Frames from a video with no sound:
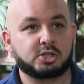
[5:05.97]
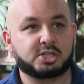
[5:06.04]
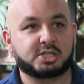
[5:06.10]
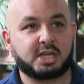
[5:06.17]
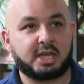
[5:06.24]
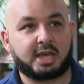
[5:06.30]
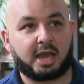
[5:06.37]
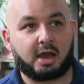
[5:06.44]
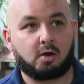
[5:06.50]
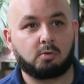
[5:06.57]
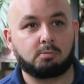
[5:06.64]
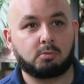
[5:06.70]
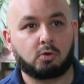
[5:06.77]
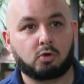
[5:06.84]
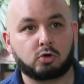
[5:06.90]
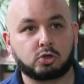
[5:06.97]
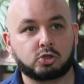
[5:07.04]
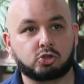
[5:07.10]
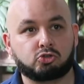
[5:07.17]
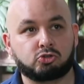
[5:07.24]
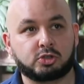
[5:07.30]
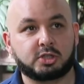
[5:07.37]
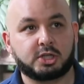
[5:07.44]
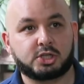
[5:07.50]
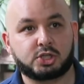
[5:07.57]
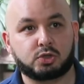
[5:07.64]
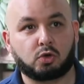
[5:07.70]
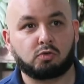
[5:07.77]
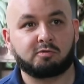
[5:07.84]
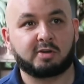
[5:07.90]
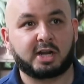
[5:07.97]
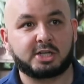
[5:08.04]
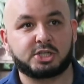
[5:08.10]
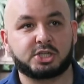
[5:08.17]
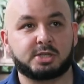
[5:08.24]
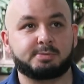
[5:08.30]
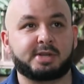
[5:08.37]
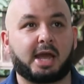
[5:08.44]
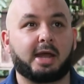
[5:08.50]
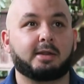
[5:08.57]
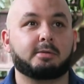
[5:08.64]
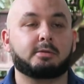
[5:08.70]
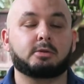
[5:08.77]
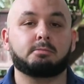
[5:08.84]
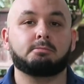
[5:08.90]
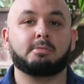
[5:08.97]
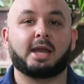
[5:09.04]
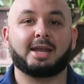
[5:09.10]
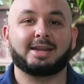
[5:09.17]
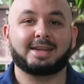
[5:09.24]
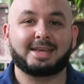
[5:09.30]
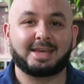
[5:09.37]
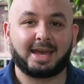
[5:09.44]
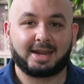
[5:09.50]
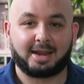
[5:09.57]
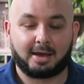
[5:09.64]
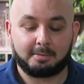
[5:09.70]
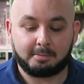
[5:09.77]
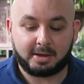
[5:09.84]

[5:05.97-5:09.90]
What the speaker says: seek out more traditional relationships, and men get that.